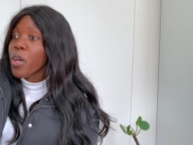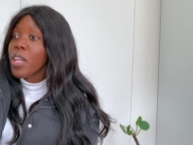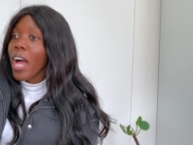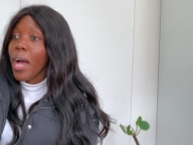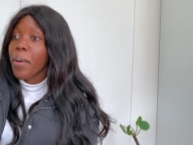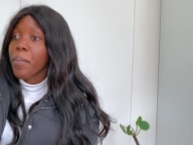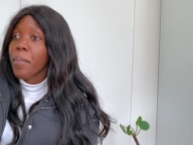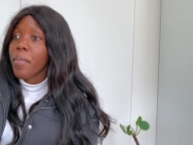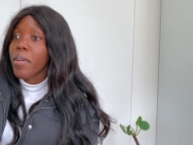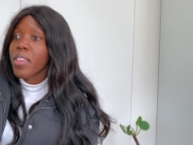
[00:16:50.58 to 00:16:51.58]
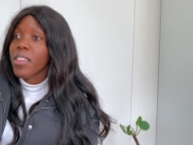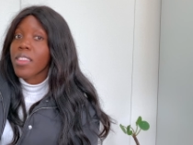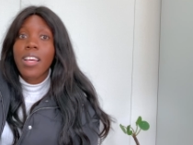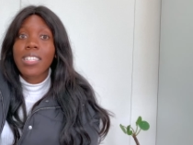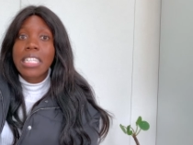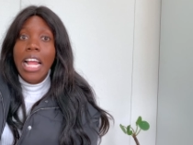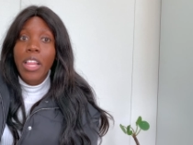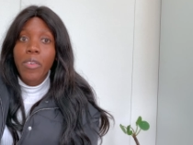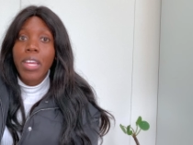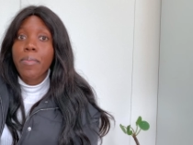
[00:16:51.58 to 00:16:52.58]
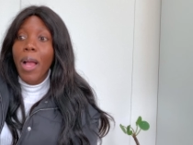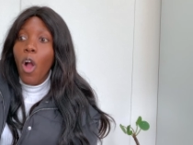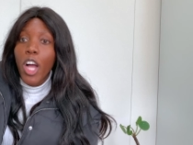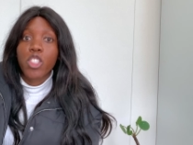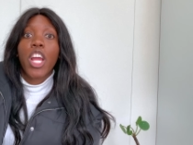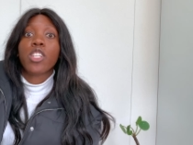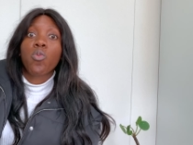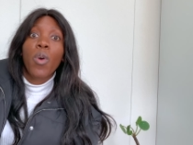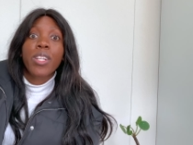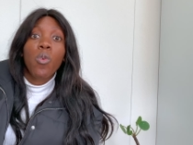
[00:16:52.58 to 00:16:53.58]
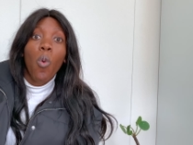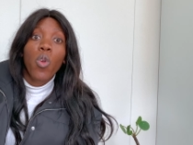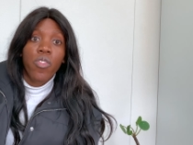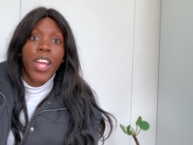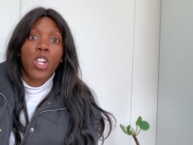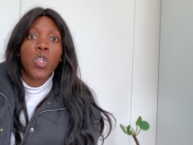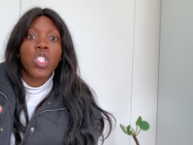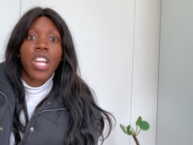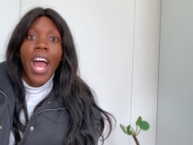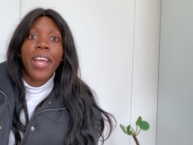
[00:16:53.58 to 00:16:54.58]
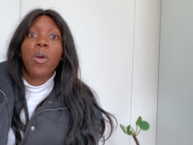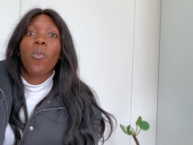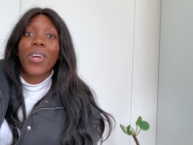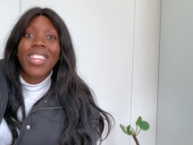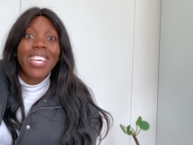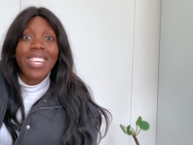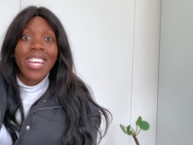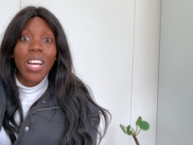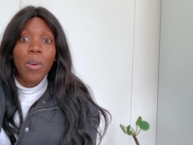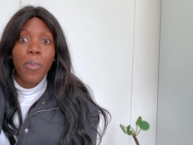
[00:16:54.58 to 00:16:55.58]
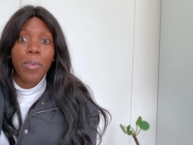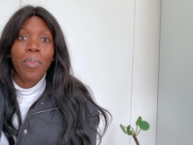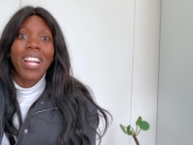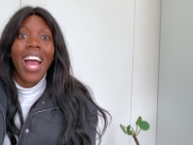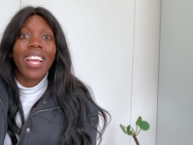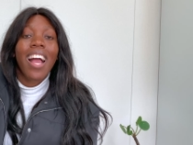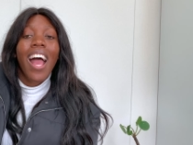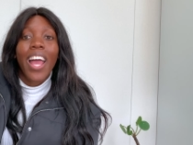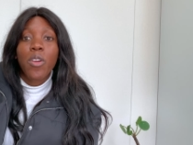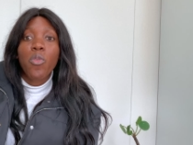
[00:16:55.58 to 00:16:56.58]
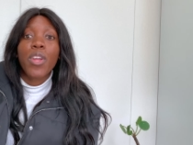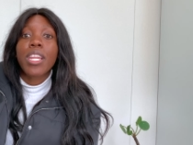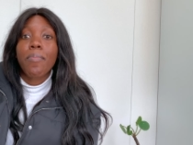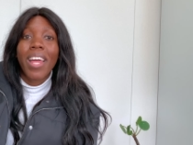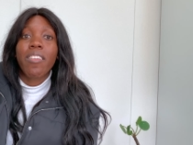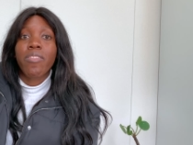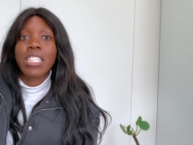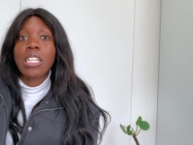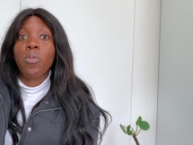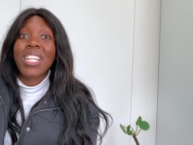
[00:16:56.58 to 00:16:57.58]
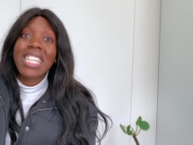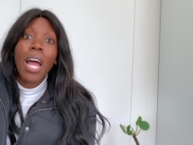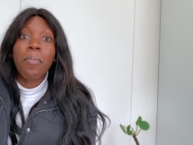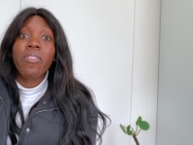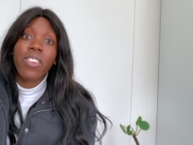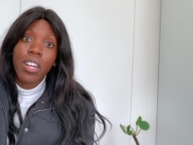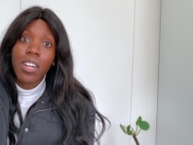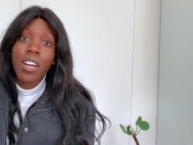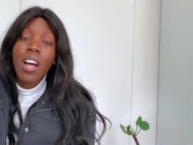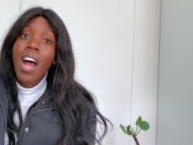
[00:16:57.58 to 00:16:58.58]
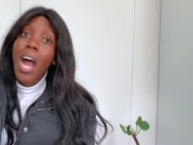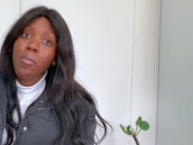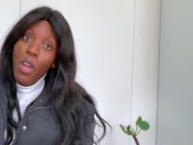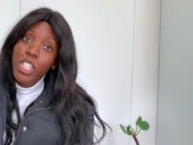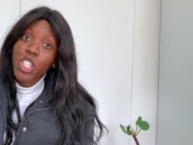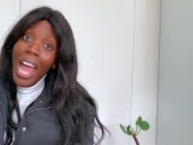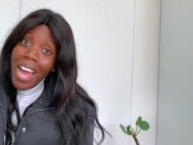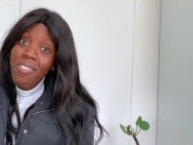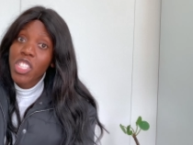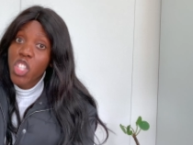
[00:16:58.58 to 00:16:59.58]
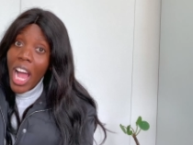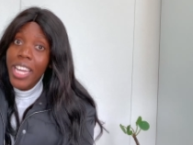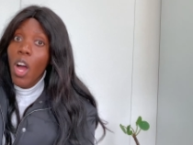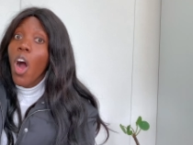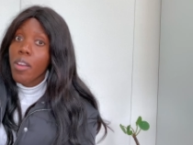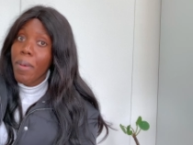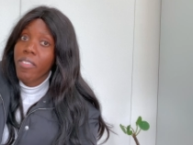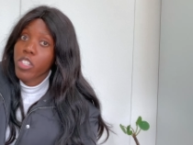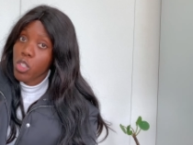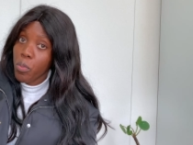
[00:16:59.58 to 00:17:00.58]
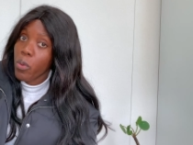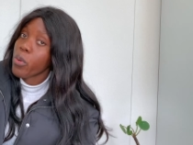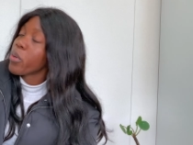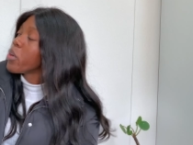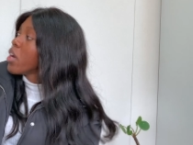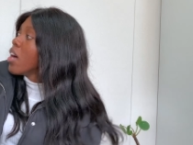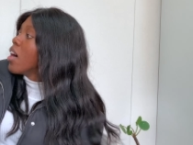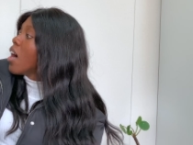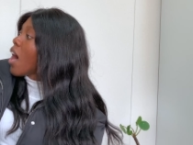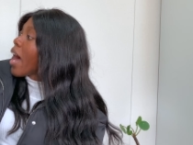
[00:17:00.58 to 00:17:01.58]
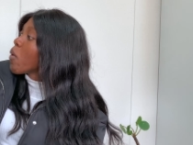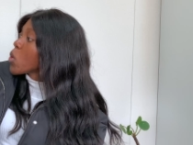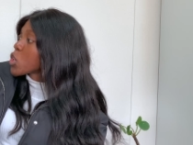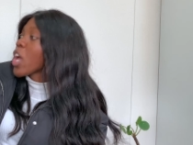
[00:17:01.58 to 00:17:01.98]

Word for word: um, the salary, my contract, what all of that looked like, what the year would be like. I had already manifested what type of year I'm going to have in China on my vision board. I also